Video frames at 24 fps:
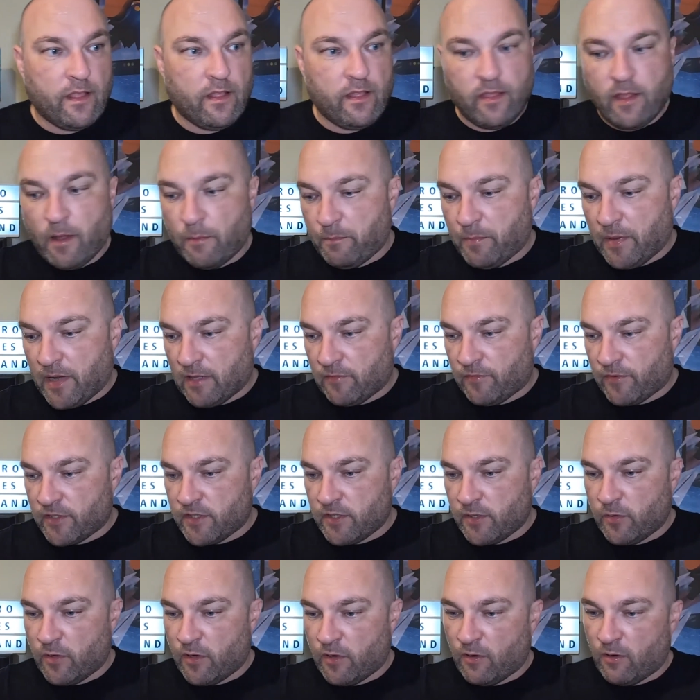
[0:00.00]
not bad for
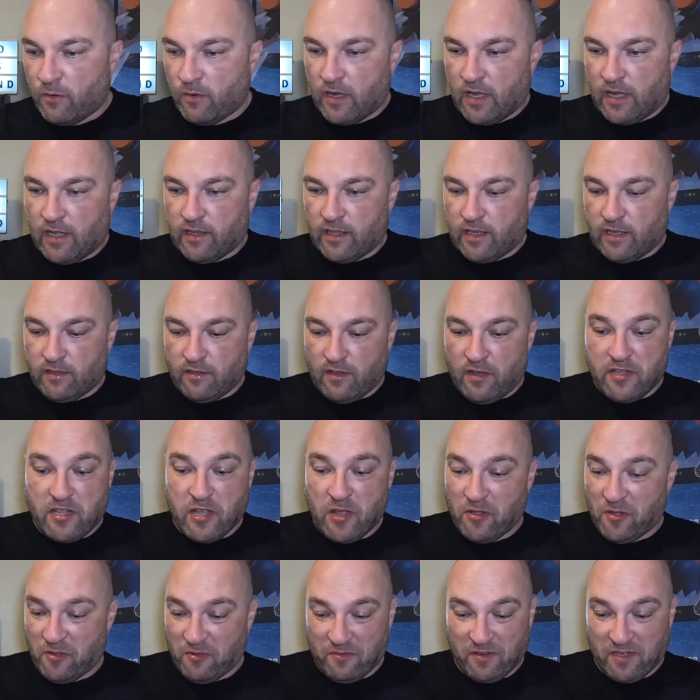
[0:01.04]
two euro. And then
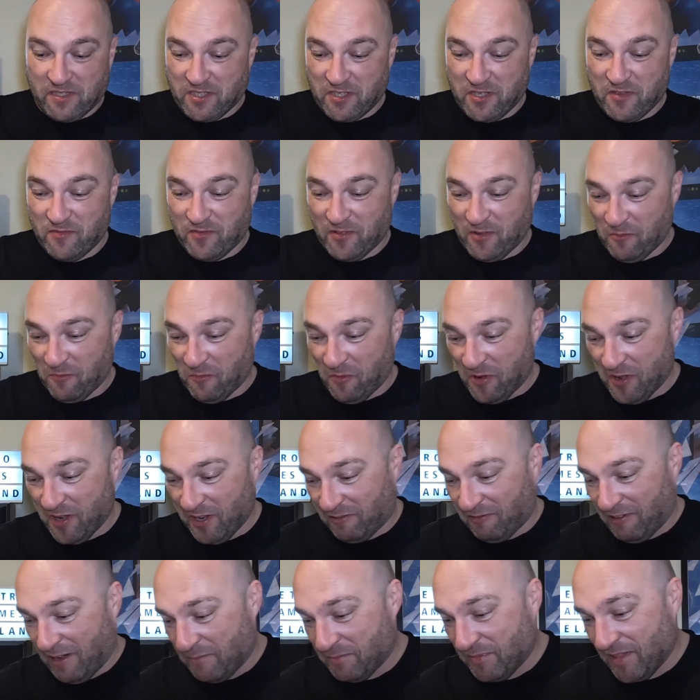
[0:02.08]
I don't even know why I
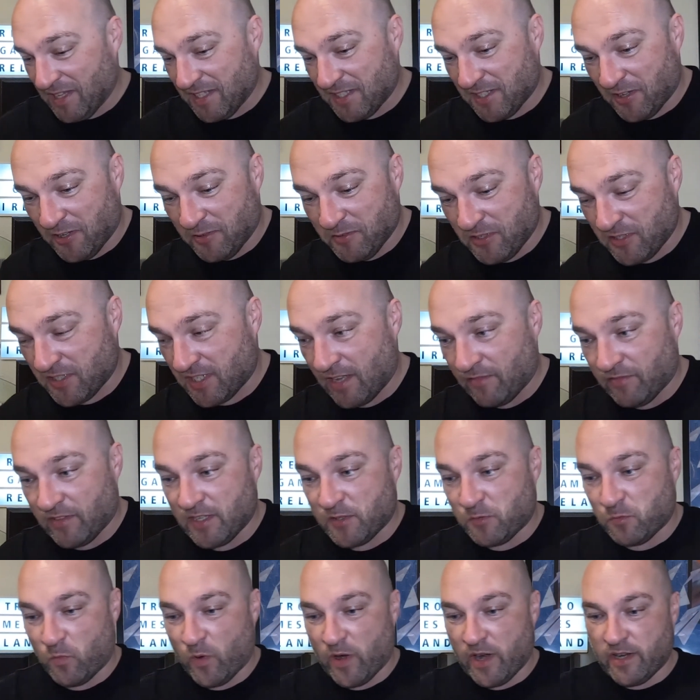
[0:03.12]
grabbed this. I just have
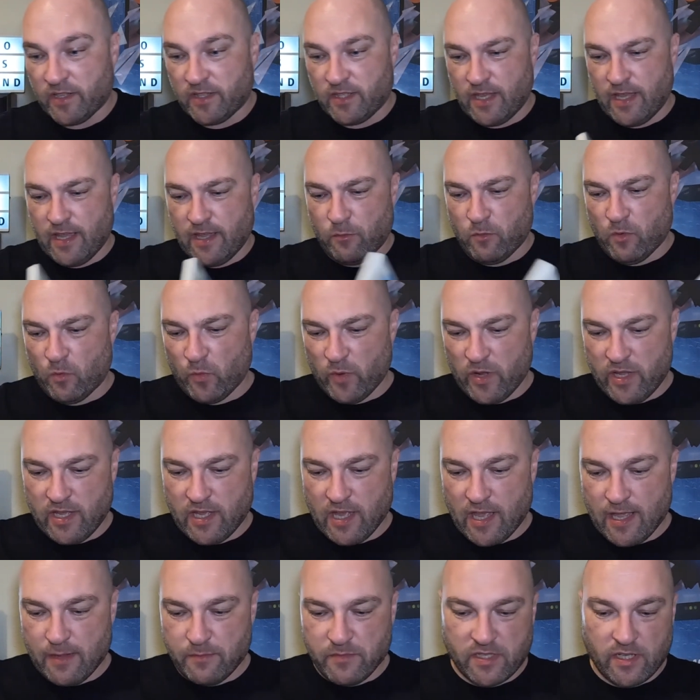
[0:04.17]
this weird thing with Wii
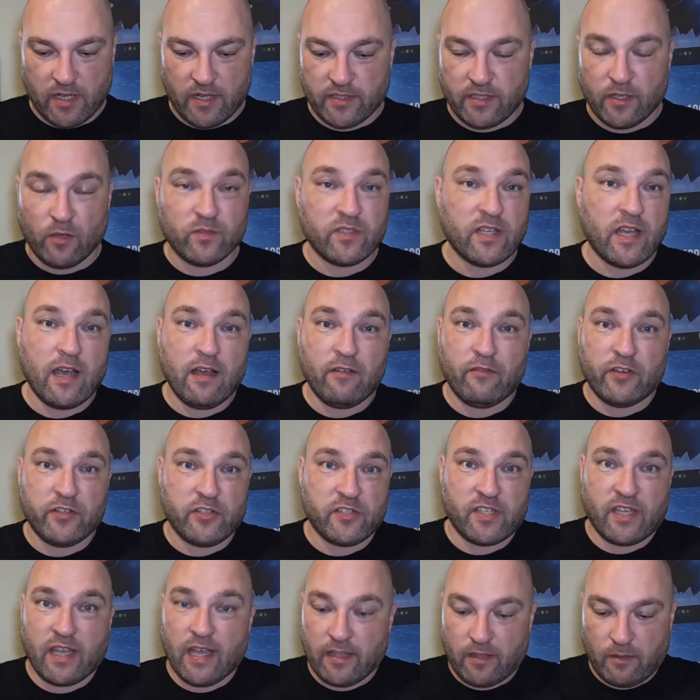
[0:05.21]
games that I don't have. I
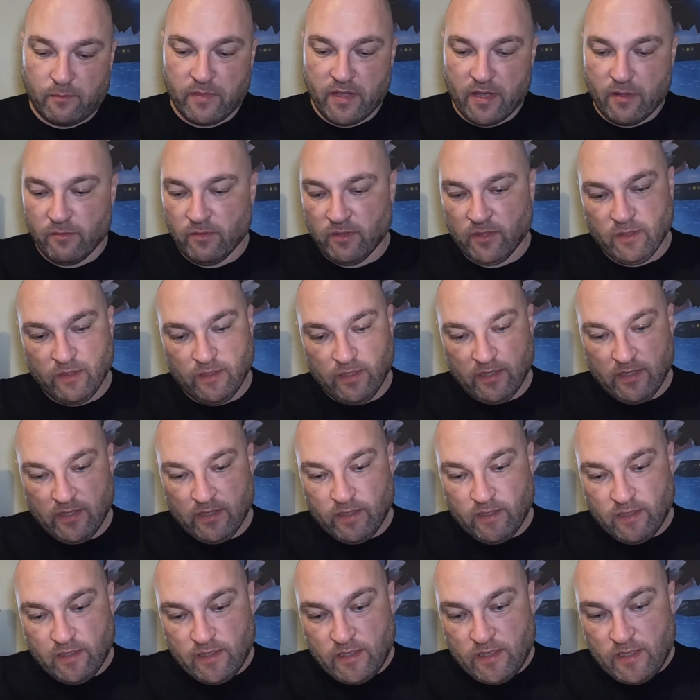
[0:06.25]
just get them now.
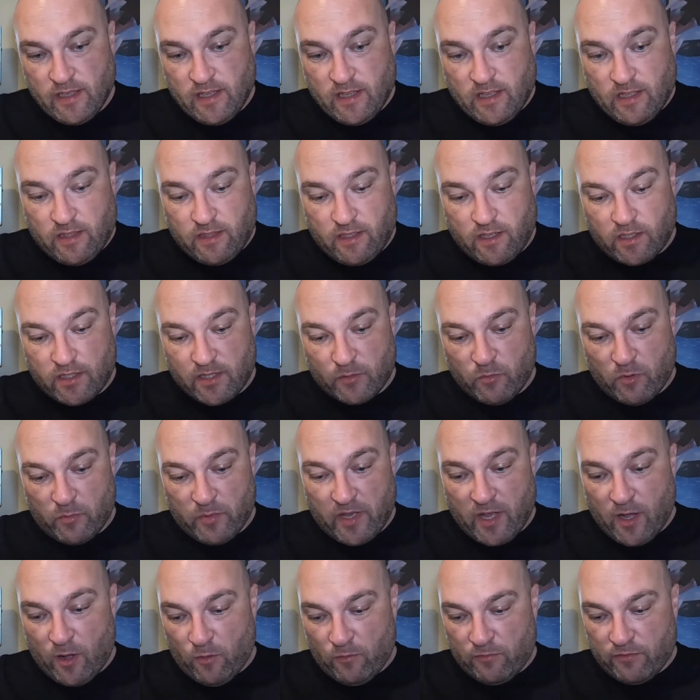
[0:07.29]
Not that we'll
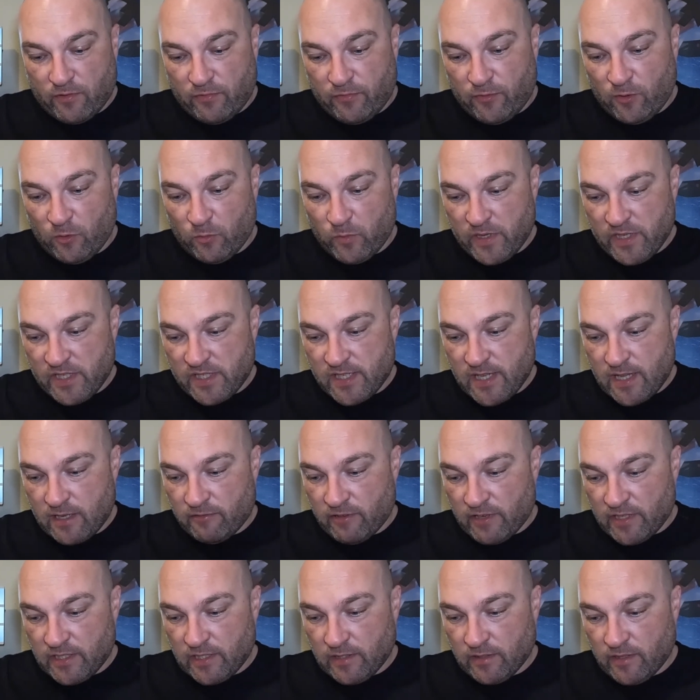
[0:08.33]
be going for a full Wii set
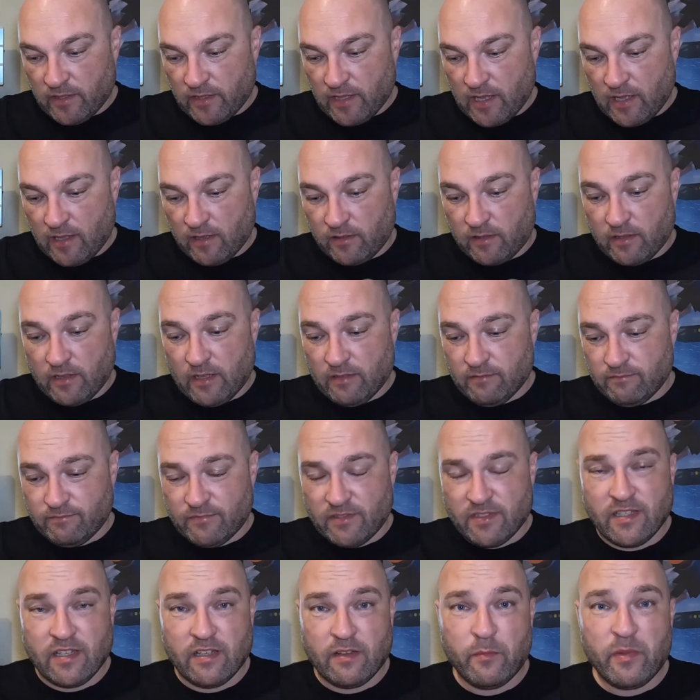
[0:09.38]
or anything like that.
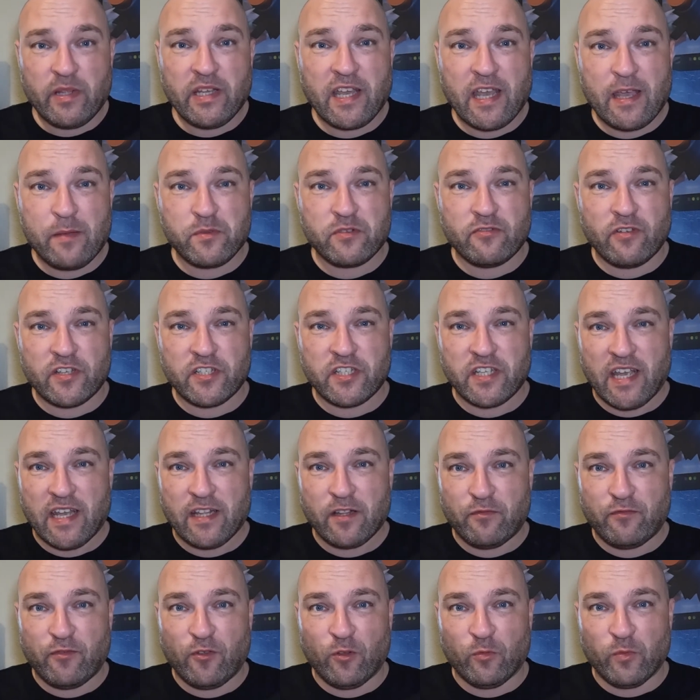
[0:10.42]
How many games are actually
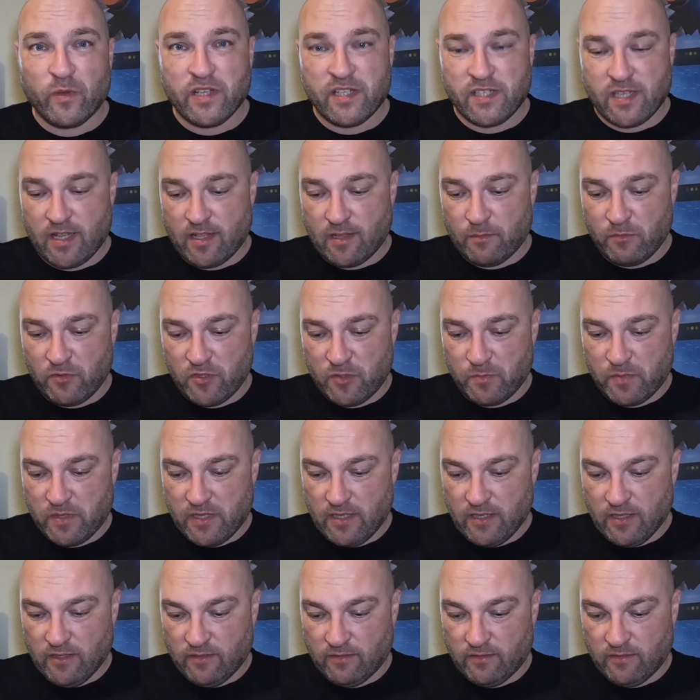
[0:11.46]
in a full Wii set? It must be,